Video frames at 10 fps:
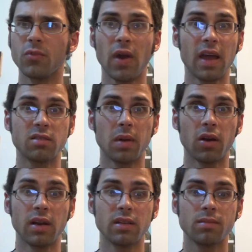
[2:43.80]

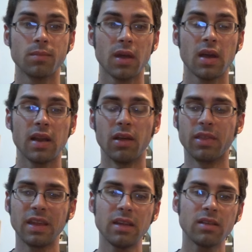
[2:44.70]
raspberries. Now
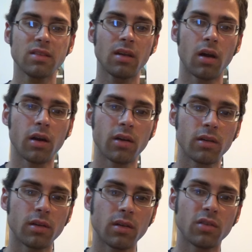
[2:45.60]
these
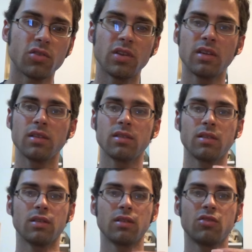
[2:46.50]
are, she
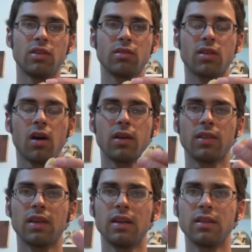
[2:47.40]
was
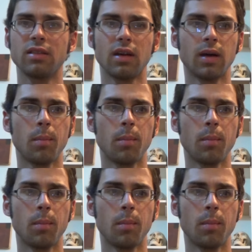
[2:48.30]
calling these